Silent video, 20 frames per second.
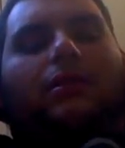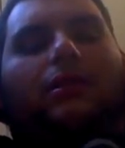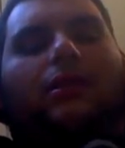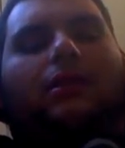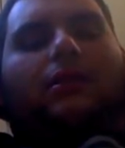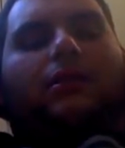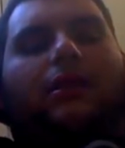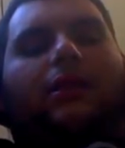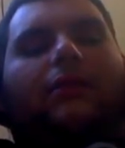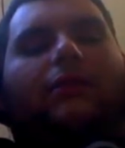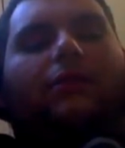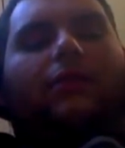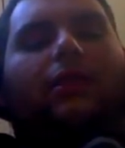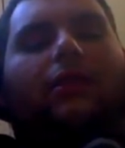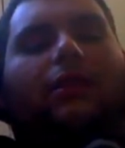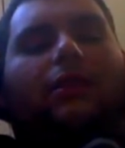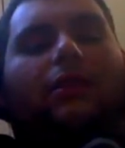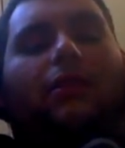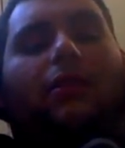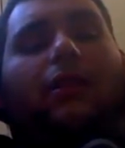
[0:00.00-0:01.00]
he's
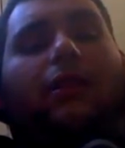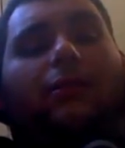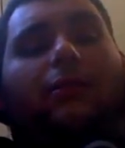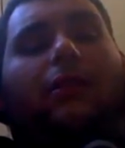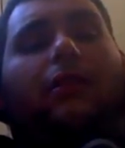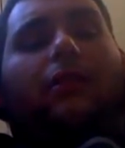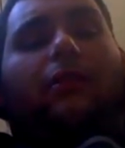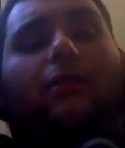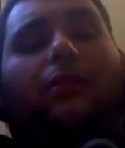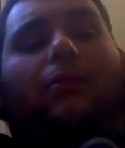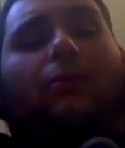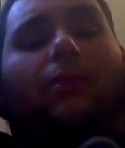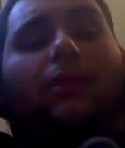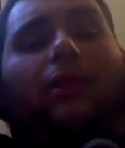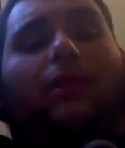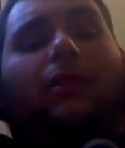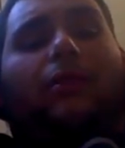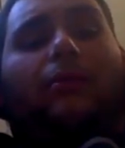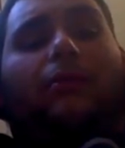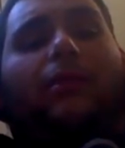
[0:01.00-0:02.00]
definitely a great wrestler,
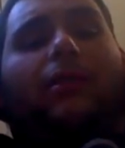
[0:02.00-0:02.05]
probably the